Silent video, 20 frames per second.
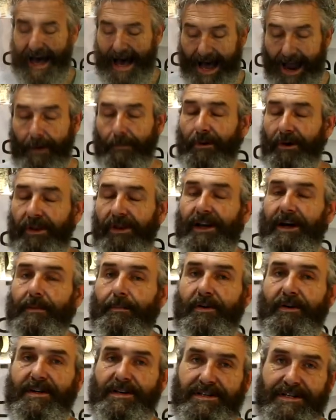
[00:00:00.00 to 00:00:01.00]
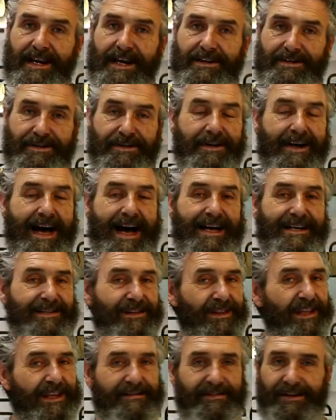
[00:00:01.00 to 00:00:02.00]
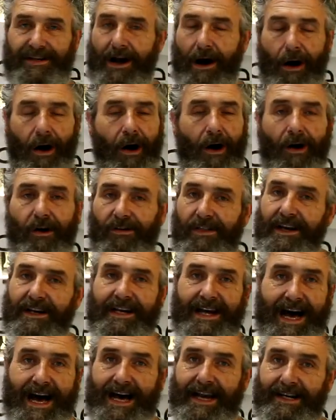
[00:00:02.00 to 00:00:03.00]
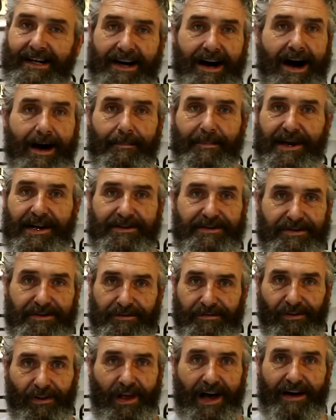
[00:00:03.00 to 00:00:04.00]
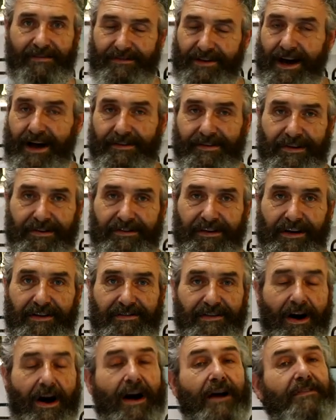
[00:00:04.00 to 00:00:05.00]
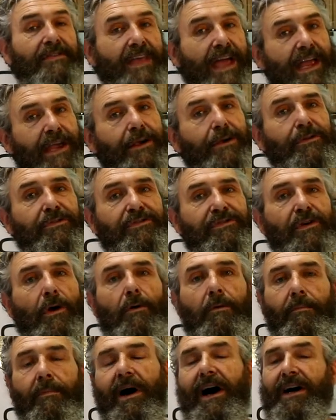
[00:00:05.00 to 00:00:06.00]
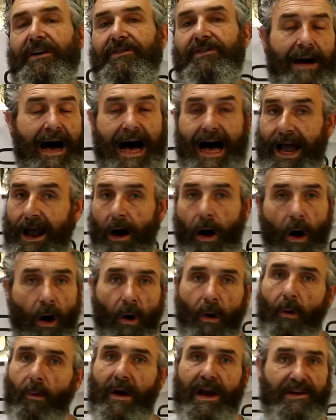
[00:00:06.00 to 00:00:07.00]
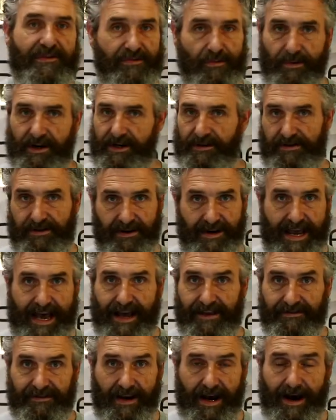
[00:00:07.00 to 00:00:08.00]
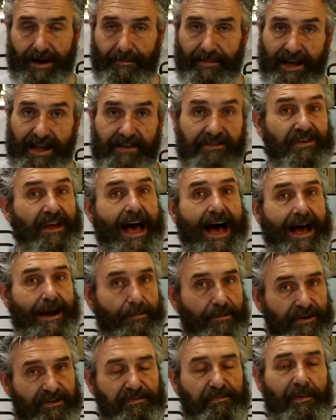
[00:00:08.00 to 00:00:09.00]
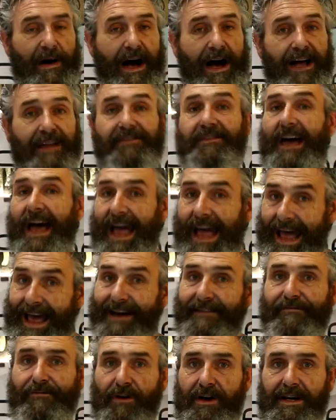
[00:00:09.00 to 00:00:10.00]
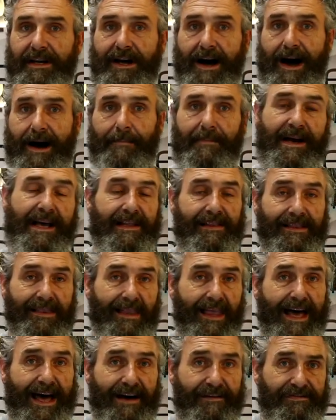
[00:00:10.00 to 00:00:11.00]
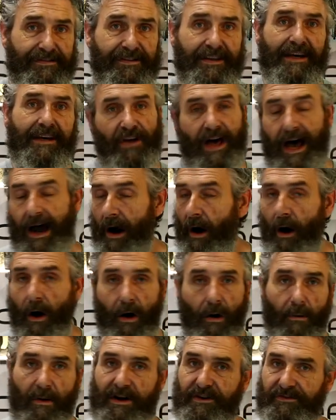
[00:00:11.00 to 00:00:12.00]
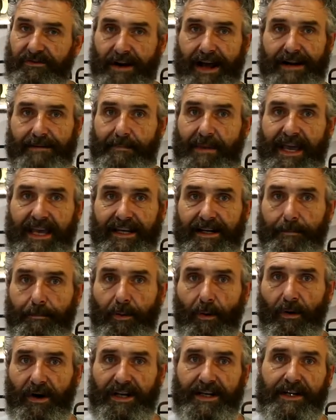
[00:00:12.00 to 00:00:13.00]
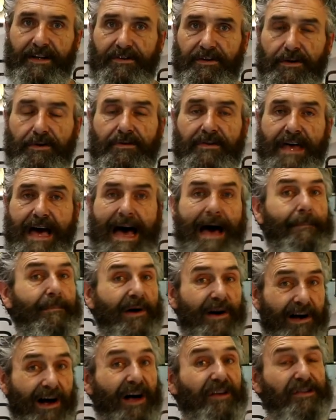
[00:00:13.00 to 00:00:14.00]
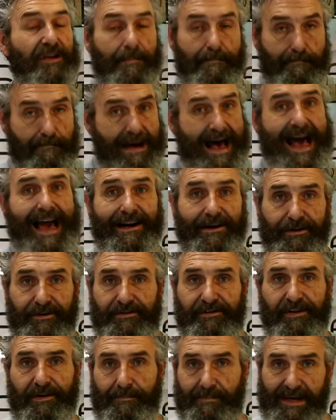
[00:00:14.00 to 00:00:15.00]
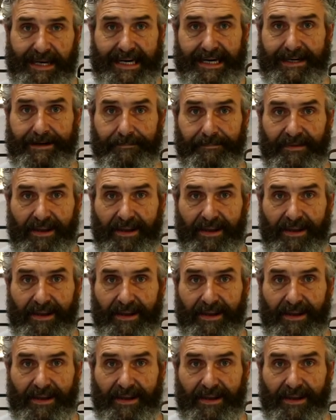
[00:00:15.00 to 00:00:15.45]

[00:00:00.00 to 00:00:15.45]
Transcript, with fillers: I really appreciate you guys leaving all the kind comments you've left on this guitar. Thank you so much. I always read you guys' comments. I respond to every comment left. I always try to make it a point to do that because it matters to me